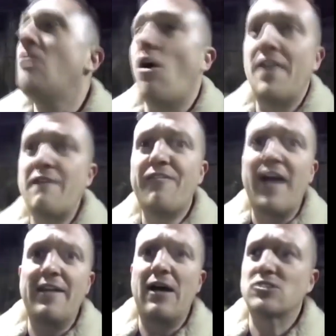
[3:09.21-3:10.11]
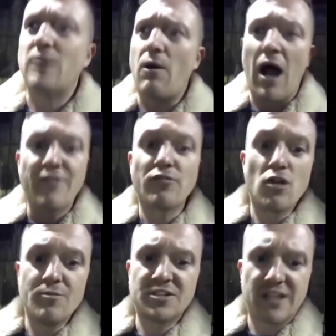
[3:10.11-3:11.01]
I then found out as well other
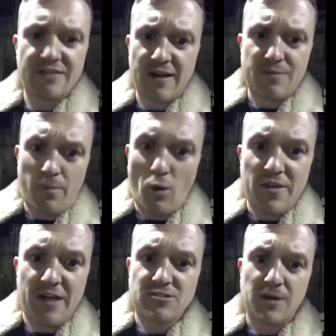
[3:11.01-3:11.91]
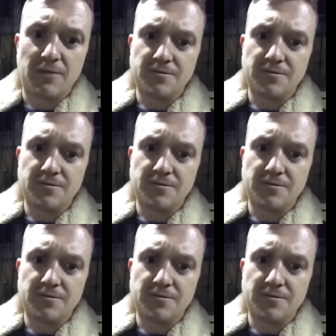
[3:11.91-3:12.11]
rumours that they raped a boy there as well.